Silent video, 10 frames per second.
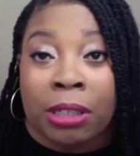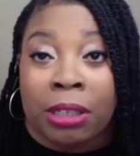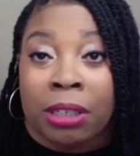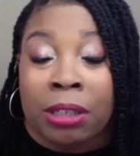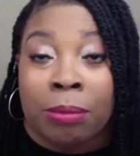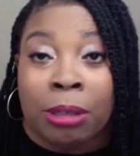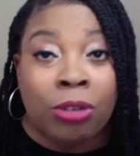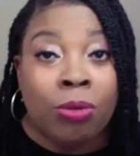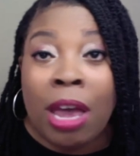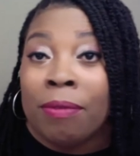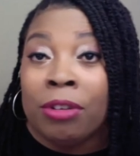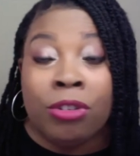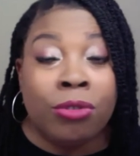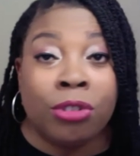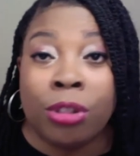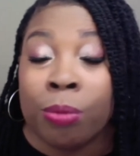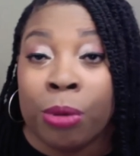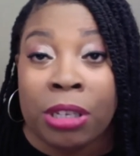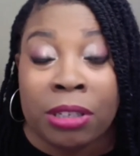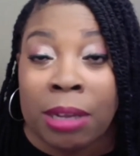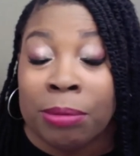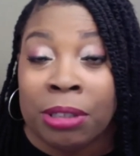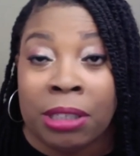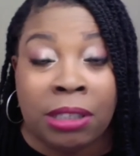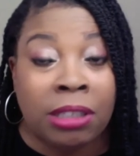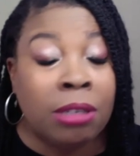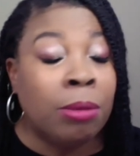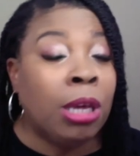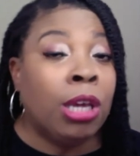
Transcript: them and you haven't used the three step system,